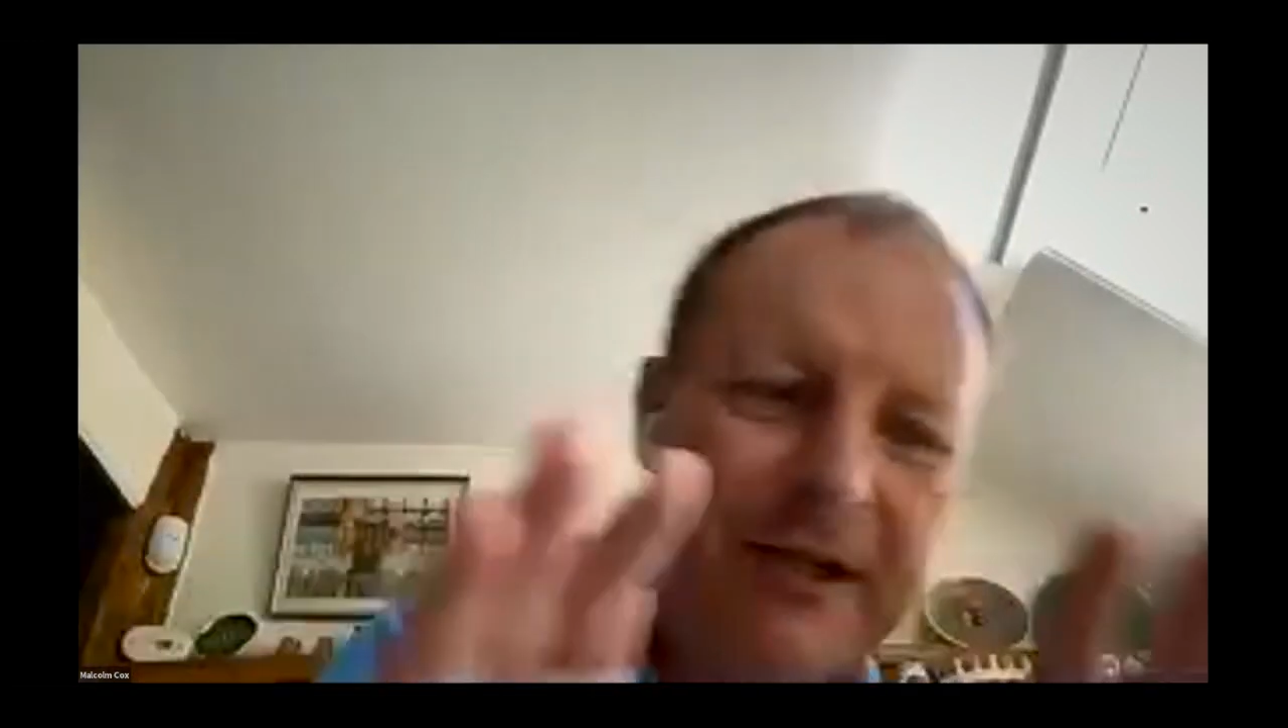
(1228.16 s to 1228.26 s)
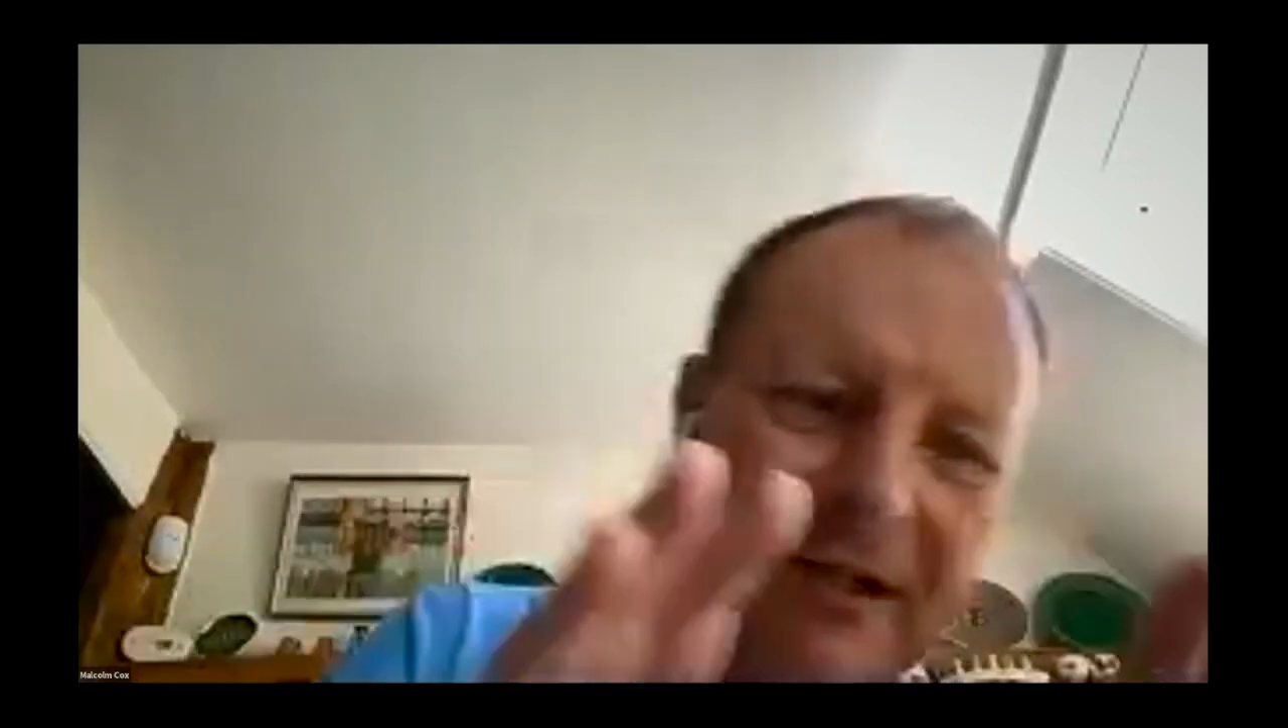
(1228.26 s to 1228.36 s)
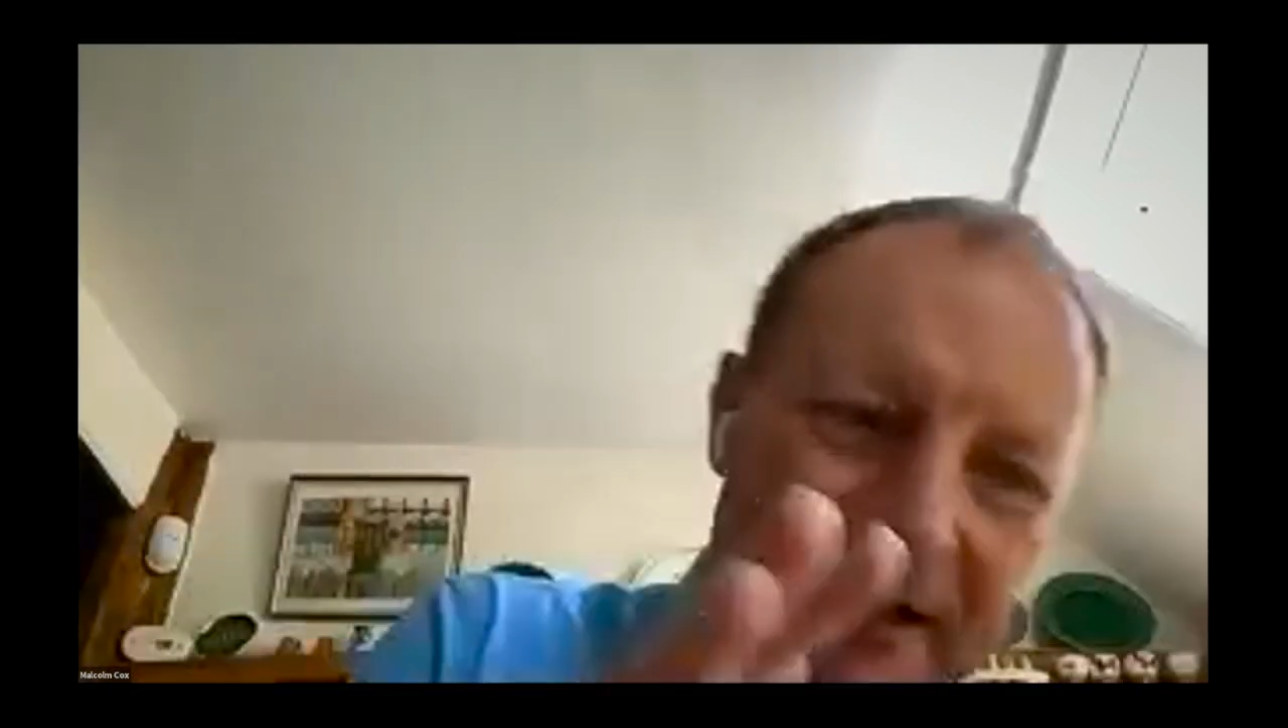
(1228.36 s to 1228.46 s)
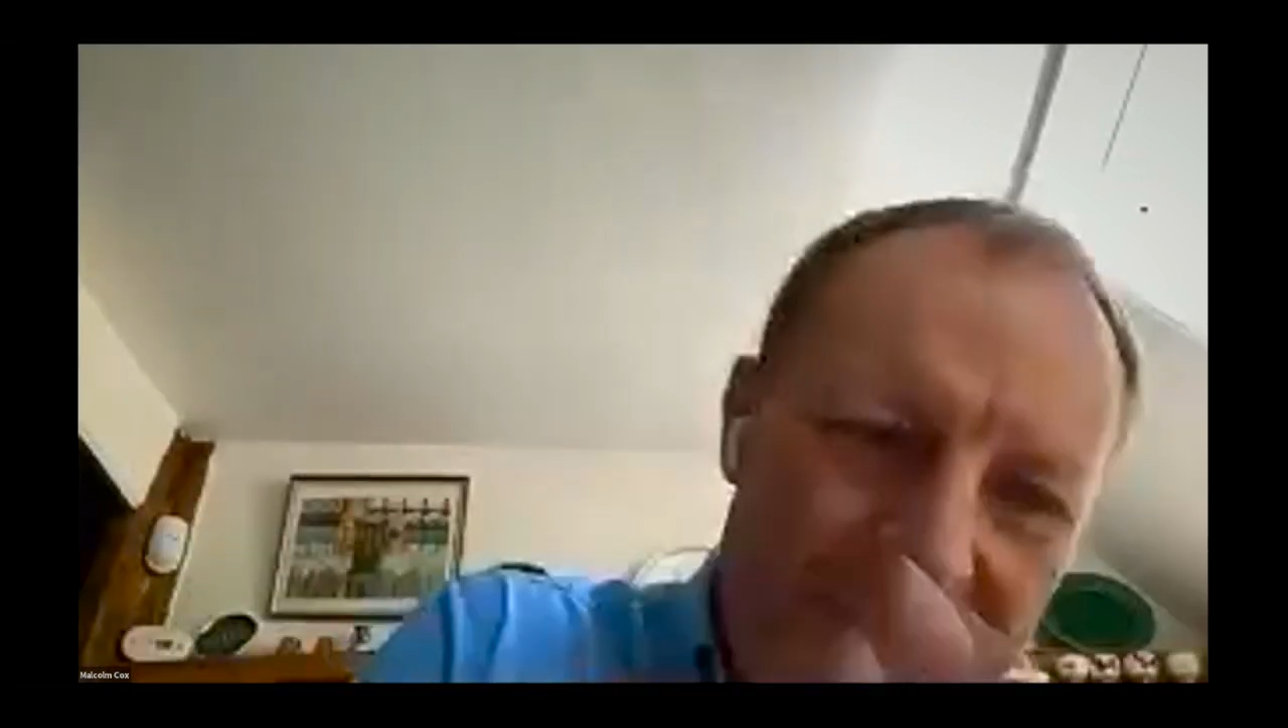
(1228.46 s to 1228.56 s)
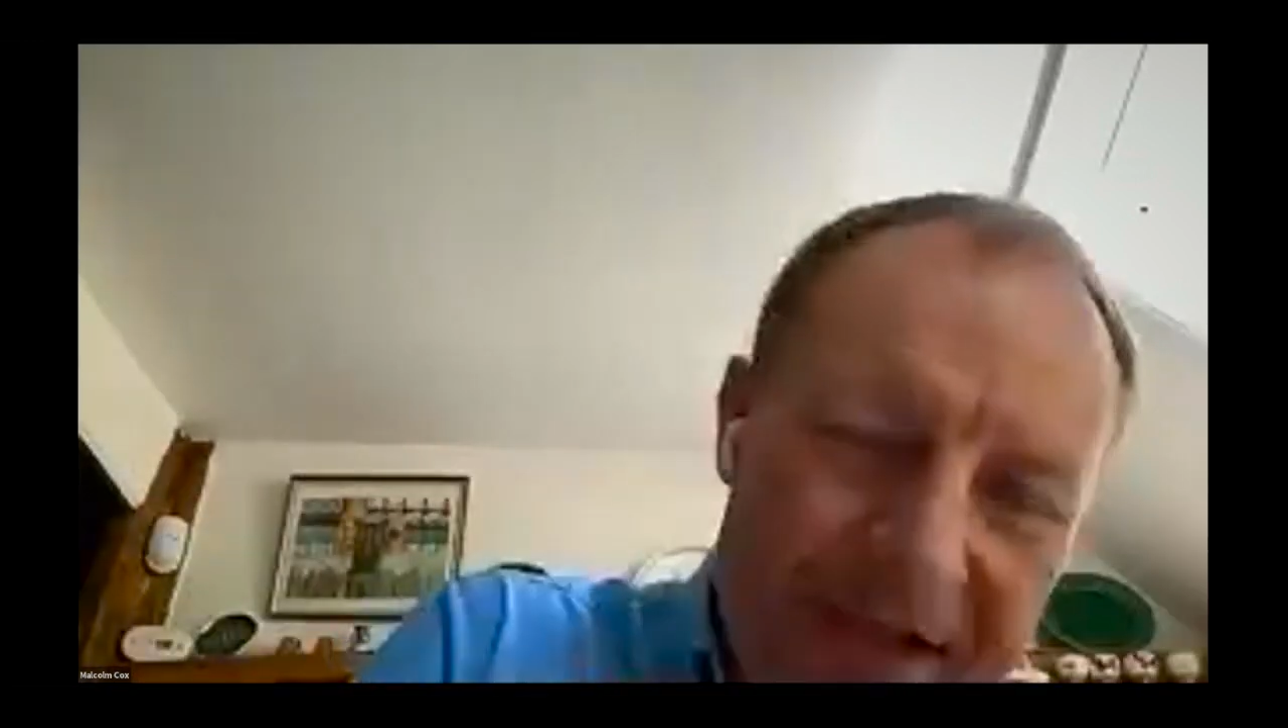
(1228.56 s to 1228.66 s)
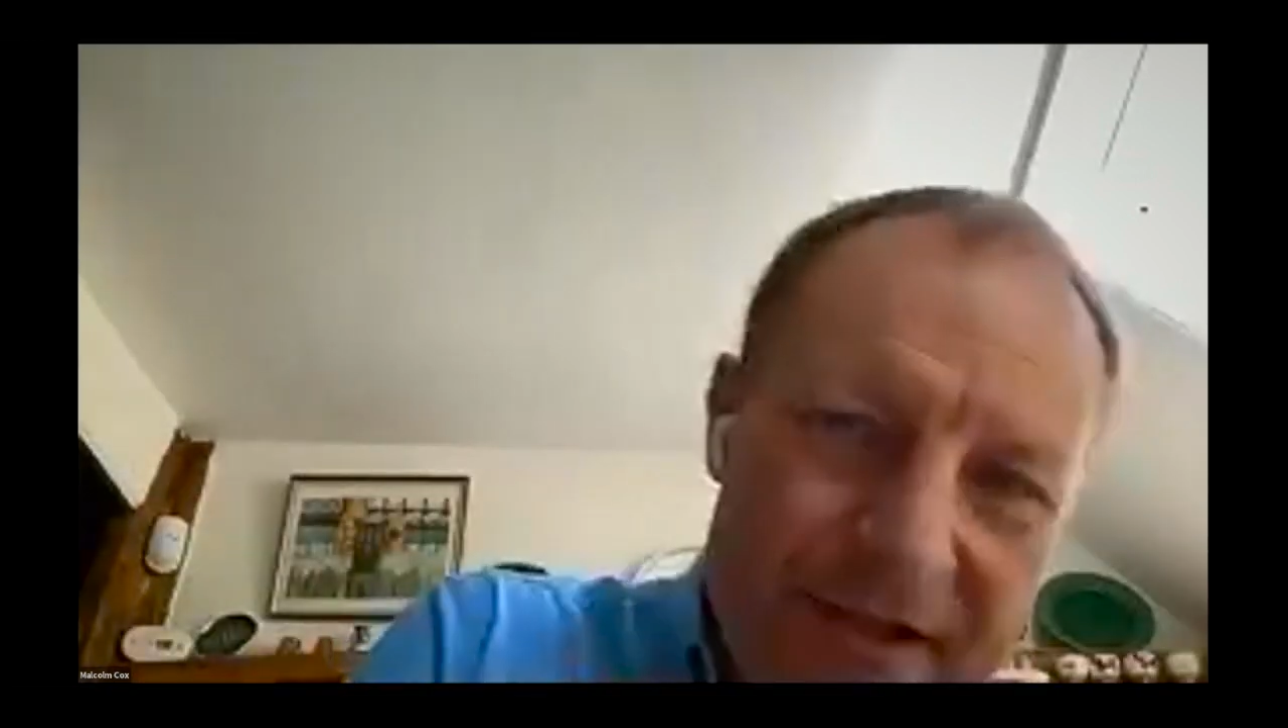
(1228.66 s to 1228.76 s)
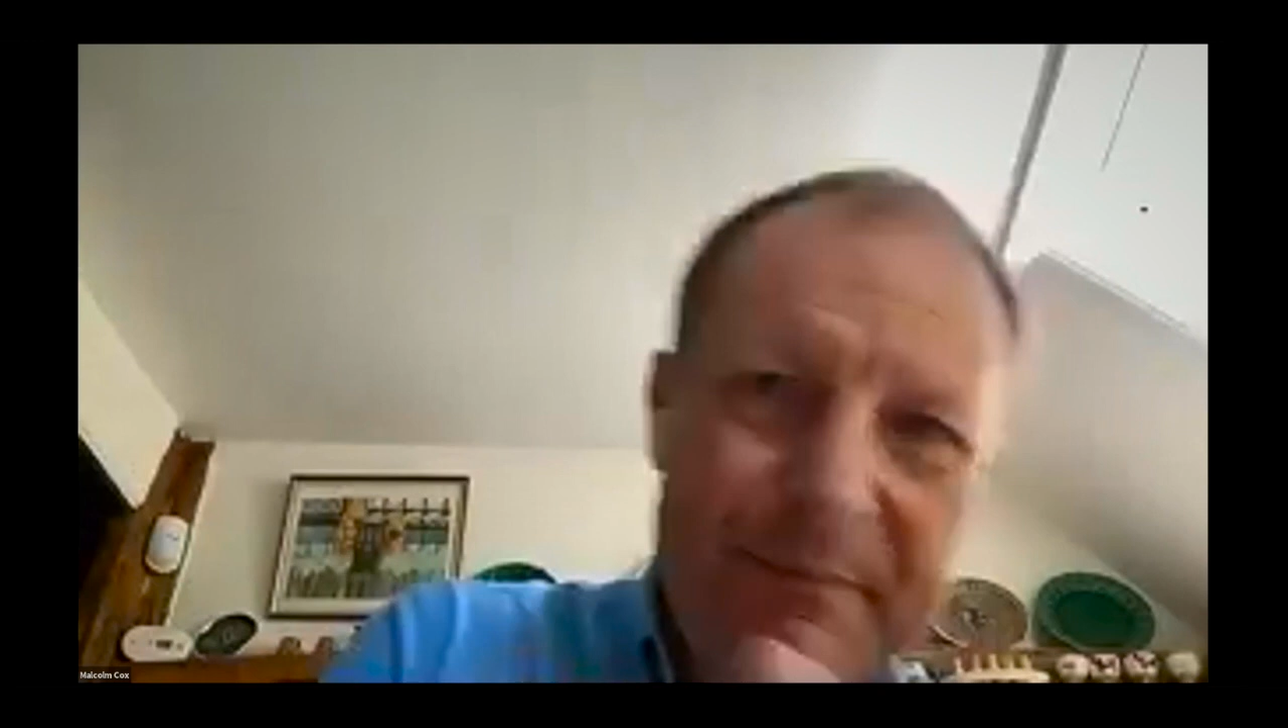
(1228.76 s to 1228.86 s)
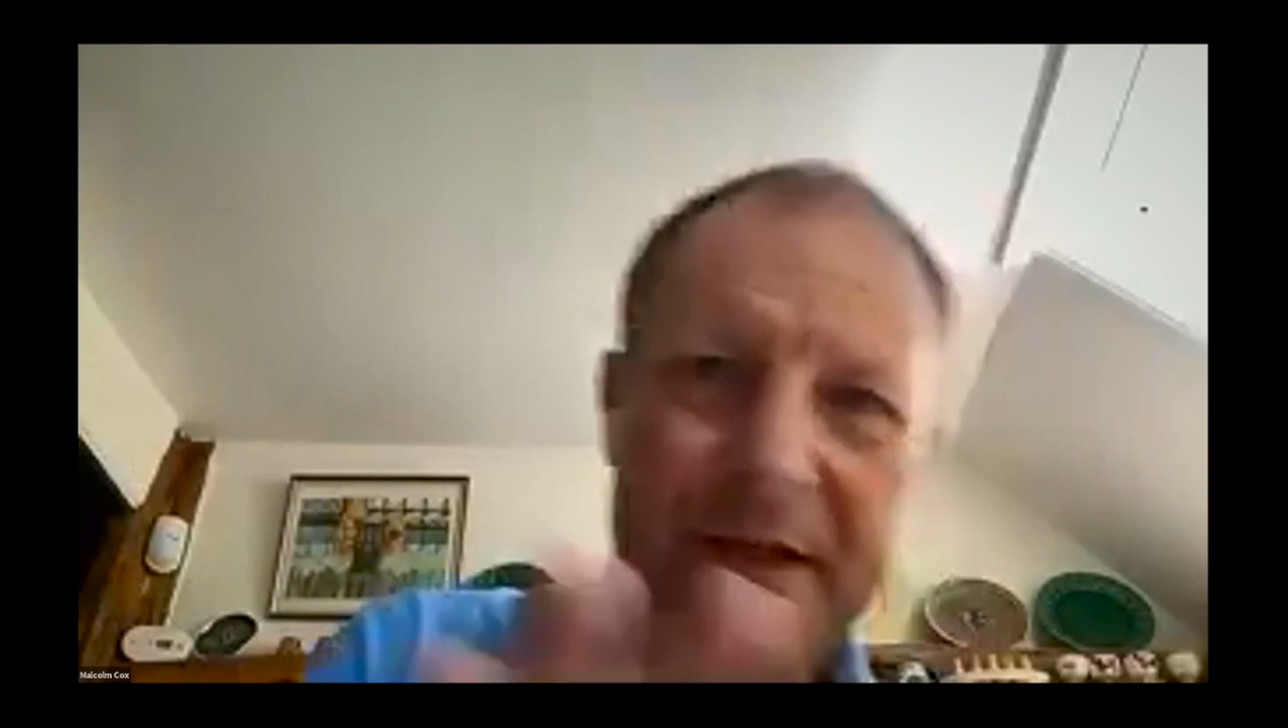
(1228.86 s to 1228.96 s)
Elijah